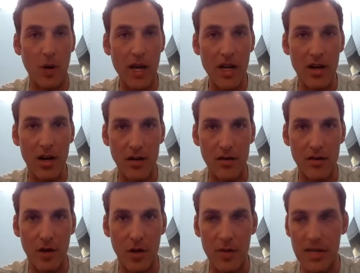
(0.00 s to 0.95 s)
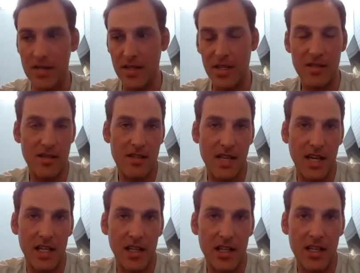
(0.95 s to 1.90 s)
the weight off. Obesity is the
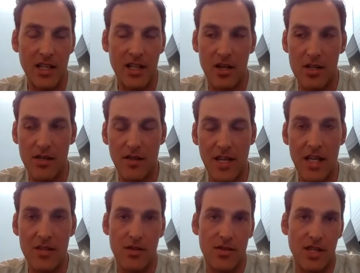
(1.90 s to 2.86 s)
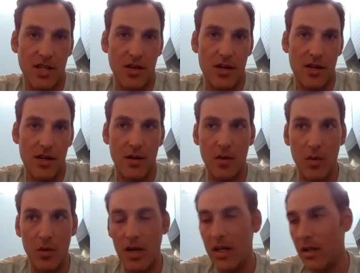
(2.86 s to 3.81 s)
second leading cause of cancer. Cigarettes are
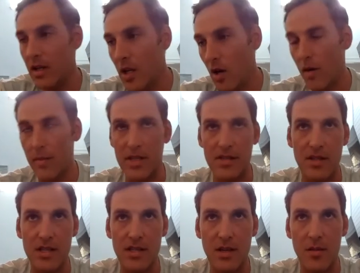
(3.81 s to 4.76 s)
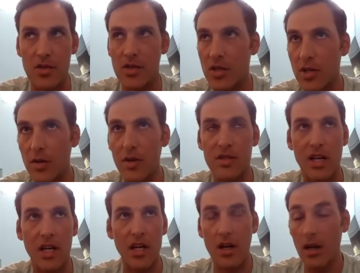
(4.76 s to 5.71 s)
number 1. Obesity is number 2. It's
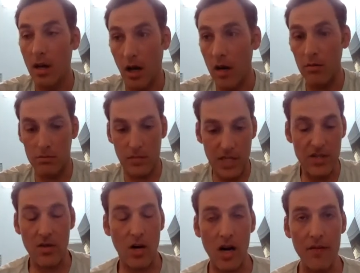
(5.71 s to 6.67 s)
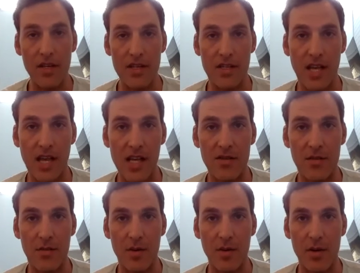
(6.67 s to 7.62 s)
like, oh, these are obvious
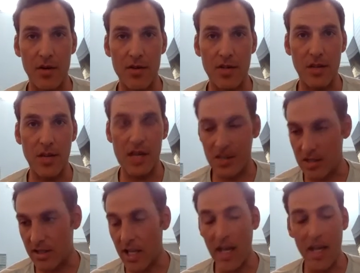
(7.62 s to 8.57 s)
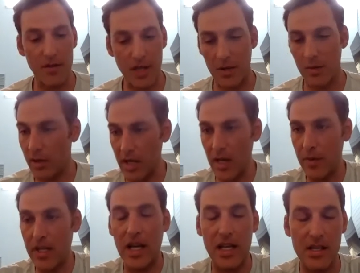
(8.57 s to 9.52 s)
cancer promoters in a patient's life. Like, okay,
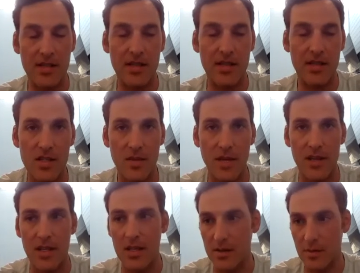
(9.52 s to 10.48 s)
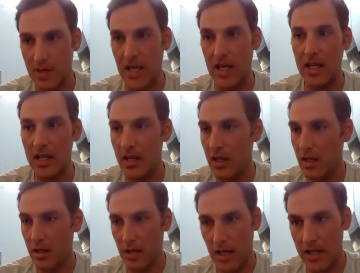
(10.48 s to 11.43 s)
we got to get serious about this. We got to
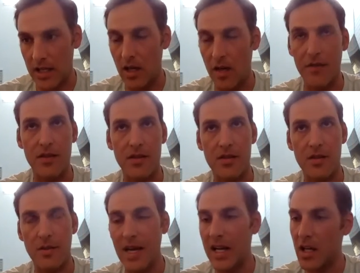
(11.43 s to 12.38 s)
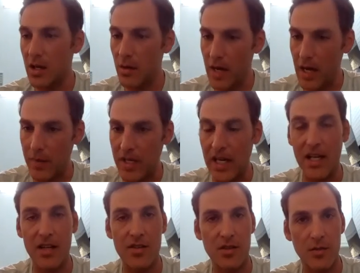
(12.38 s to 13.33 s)
get off the tobacco, and we got
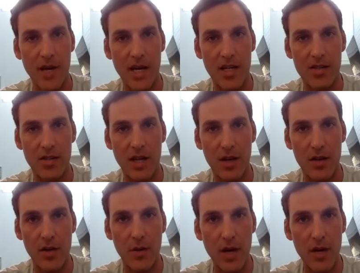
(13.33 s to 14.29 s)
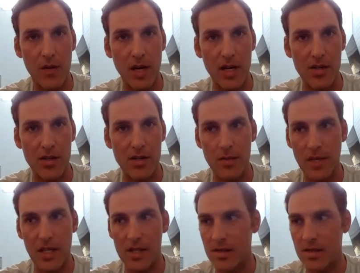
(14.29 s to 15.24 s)
to get you back to a healthy weight range,
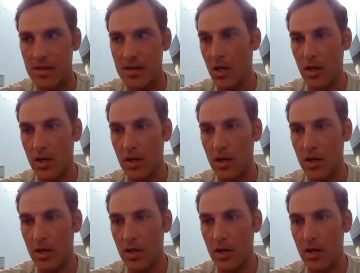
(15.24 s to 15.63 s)
because